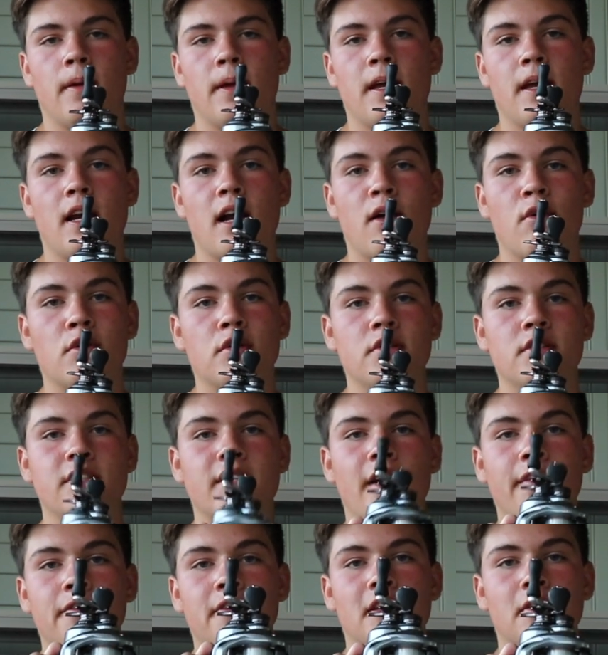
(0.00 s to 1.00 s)
and I would
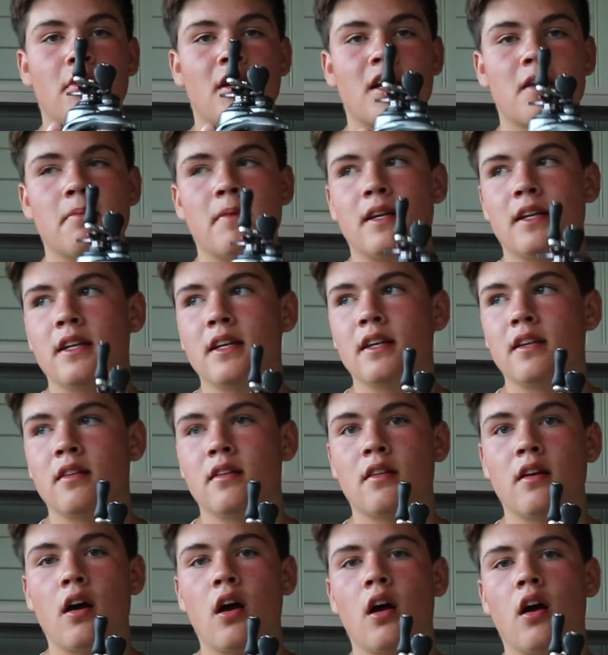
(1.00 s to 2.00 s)
definitely recommend it.
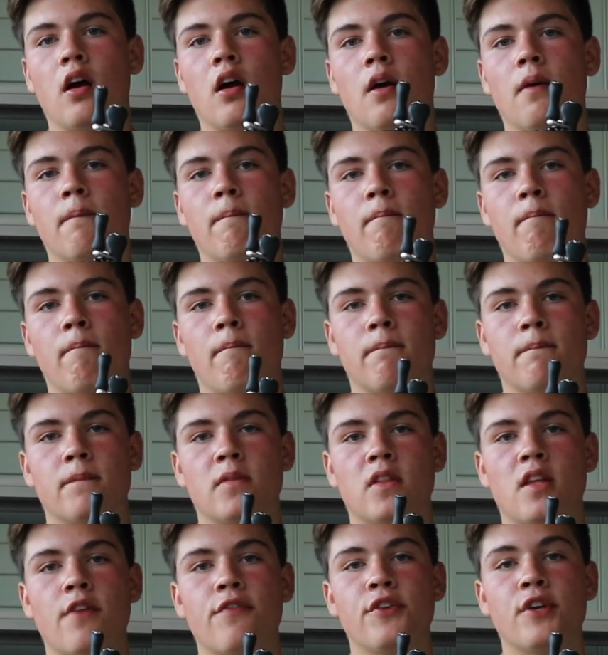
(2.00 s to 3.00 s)

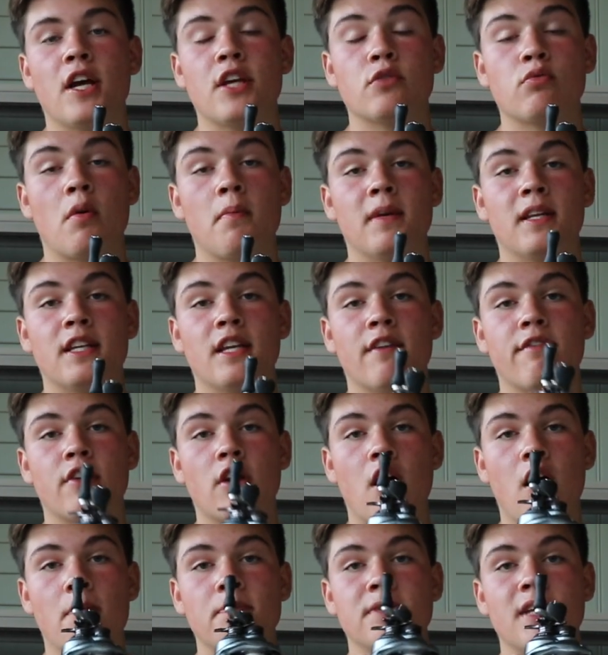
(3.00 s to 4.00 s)
If you guys want me to give an
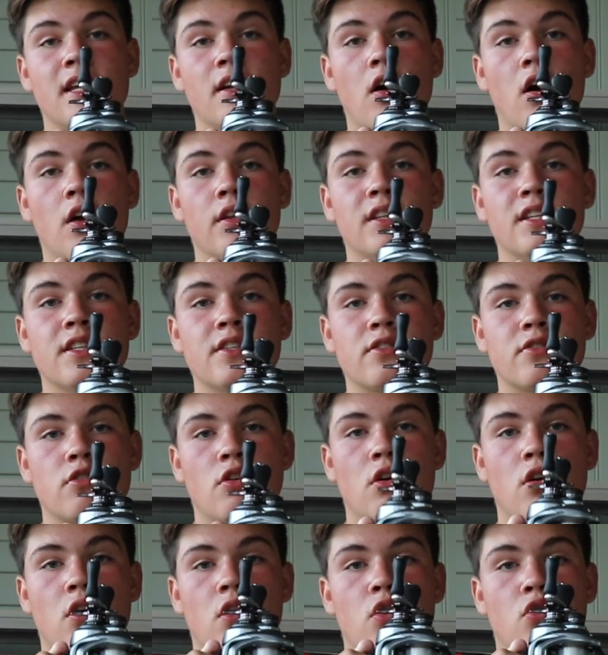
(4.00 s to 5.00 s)
update on this
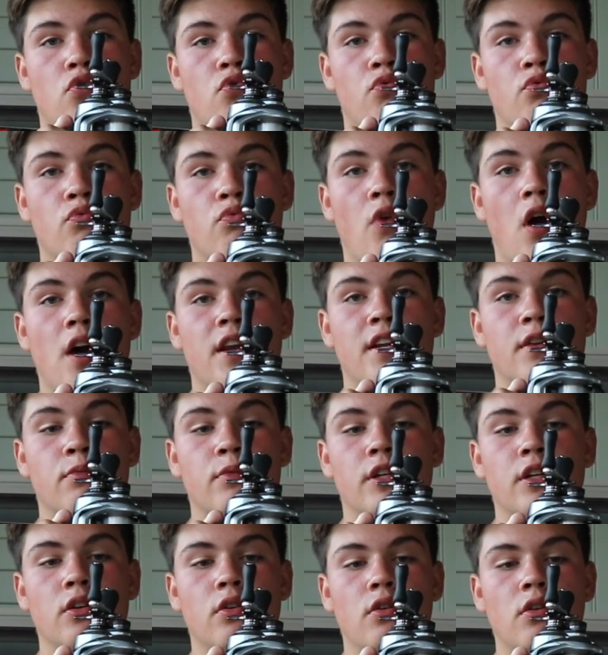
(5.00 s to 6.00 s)
rod and
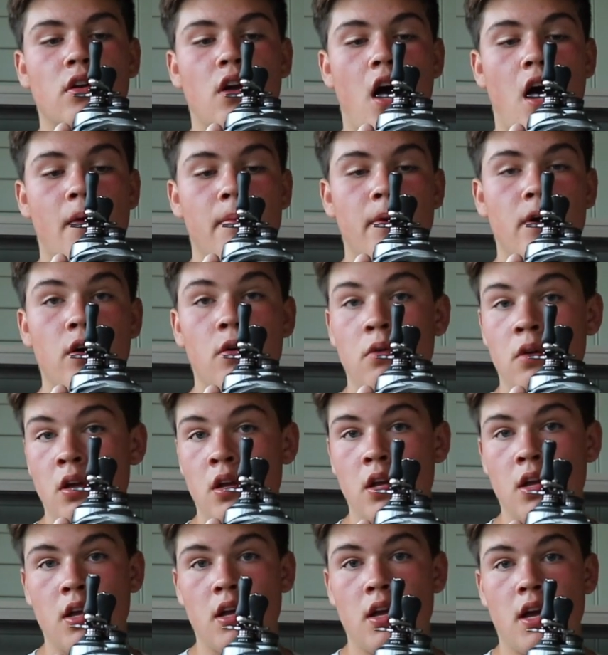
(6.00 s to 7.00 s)
reel combo,
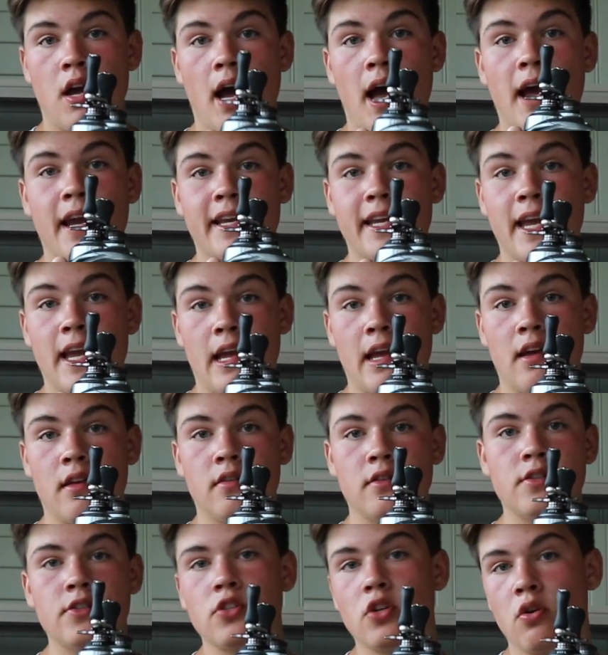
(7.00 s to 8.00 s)
I
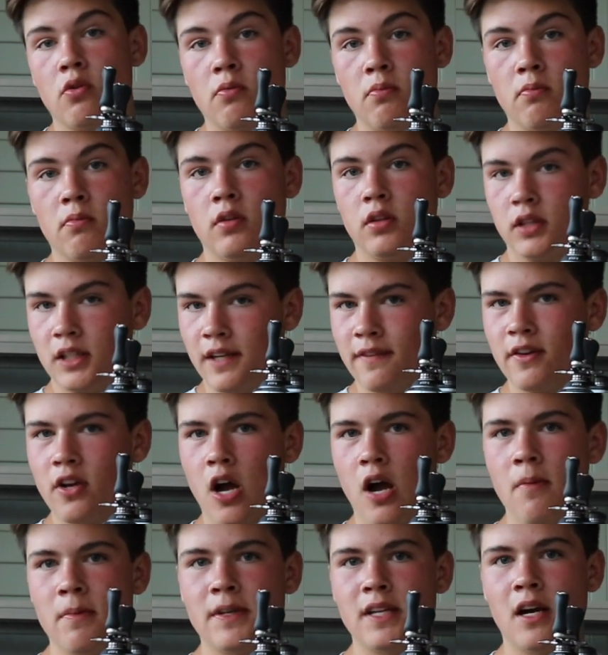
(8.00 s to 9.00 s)
can, so leave a
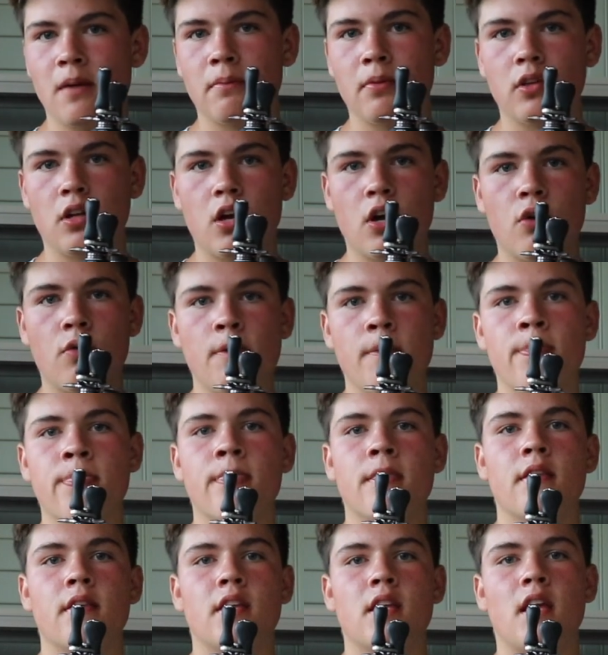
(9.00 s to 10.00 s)
comment down below.
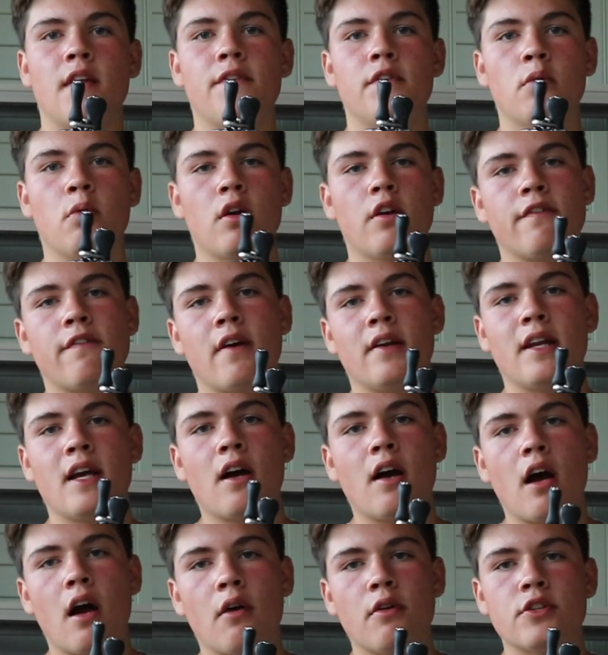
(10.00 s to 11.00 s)
If you want to find
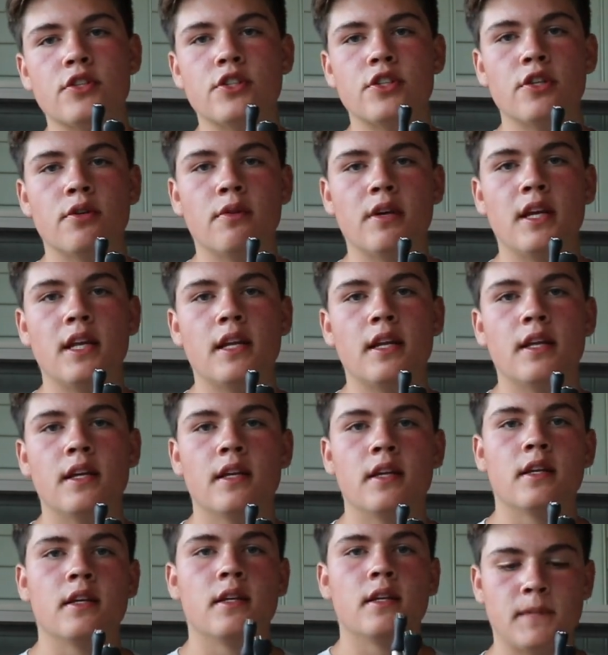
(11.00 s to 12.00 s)
out how it's doing,
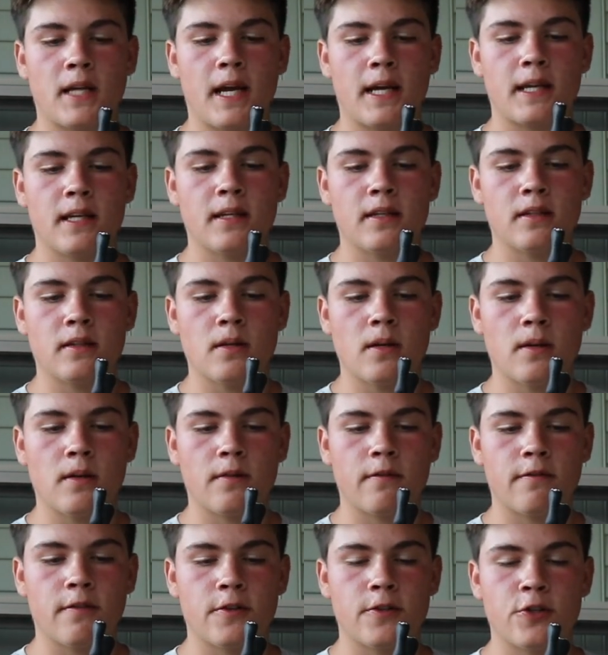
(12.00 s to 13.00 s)
I can
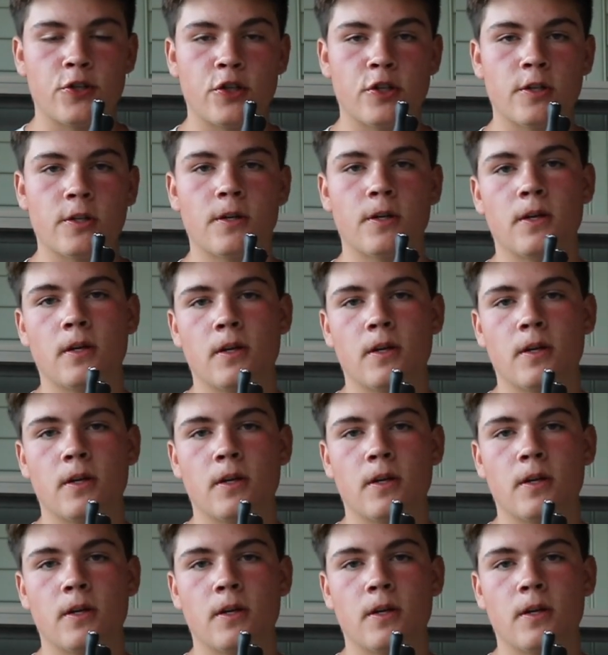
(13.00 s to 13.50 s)
for sure